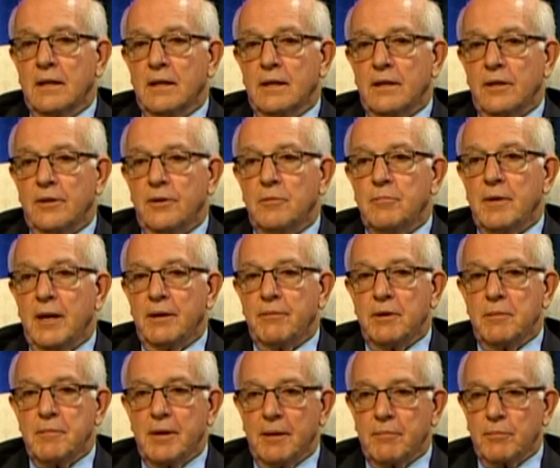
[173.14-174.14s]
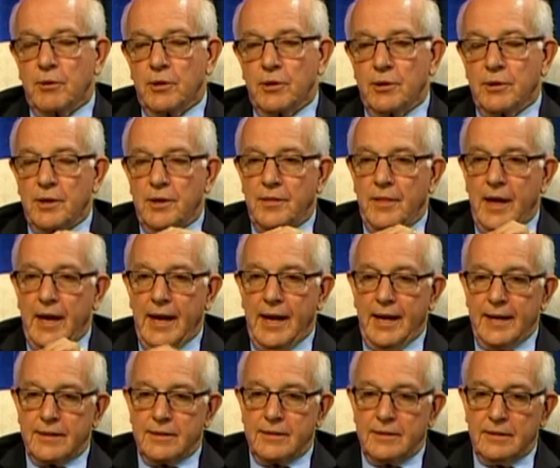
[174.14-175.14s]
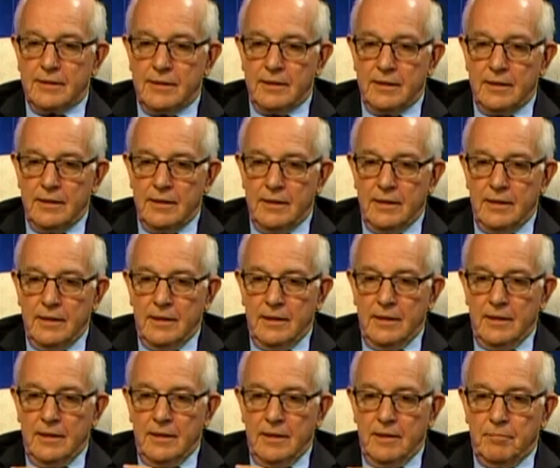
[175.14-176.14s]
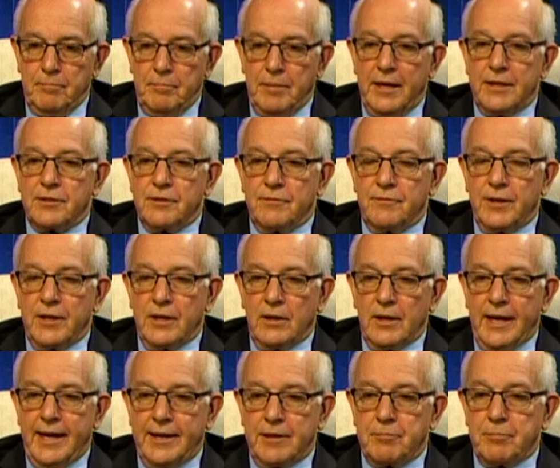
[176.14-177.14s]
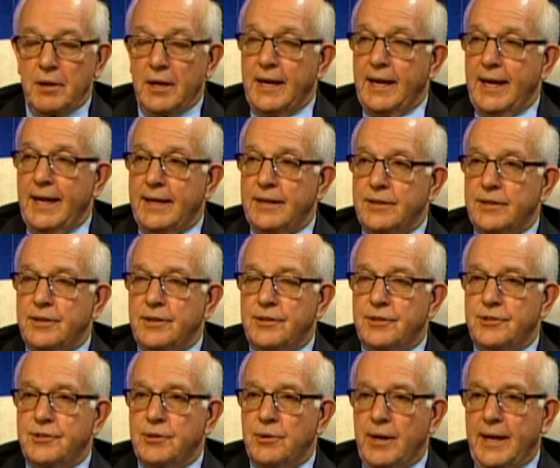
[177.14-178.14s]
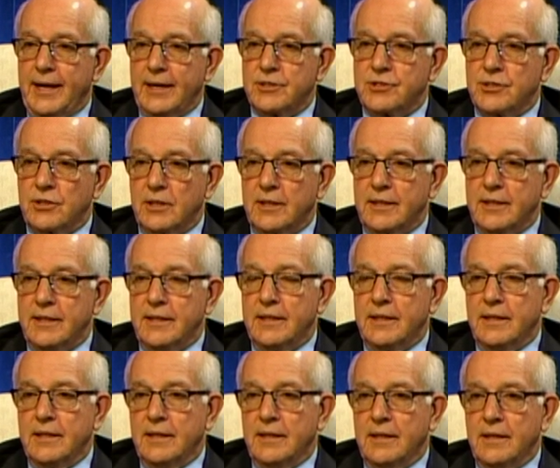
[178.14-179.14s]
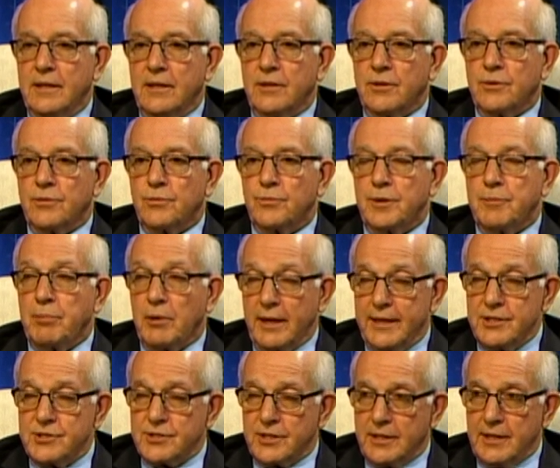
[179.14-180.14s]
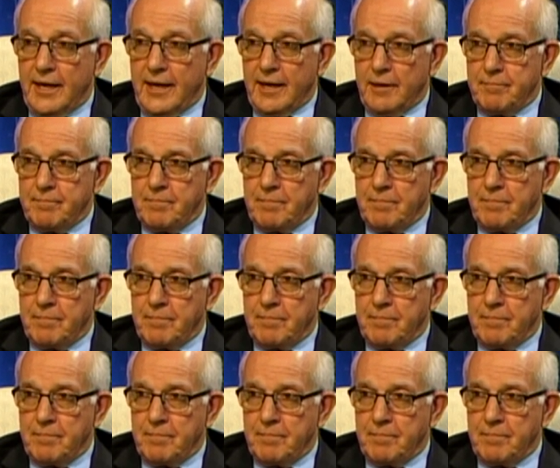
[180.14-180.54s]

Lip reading: You may remember that Bentonville had a plan to actually replace the dam.